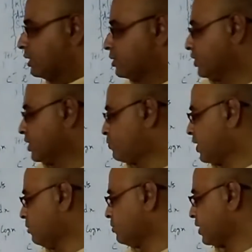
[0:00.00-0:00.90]
So this
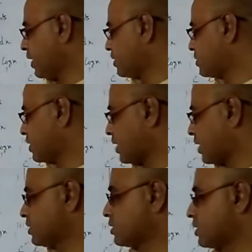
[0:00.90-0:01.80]
becomes x
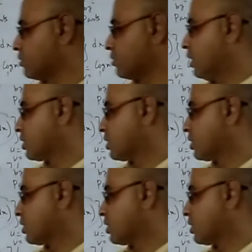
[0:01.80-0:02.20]
cancels out.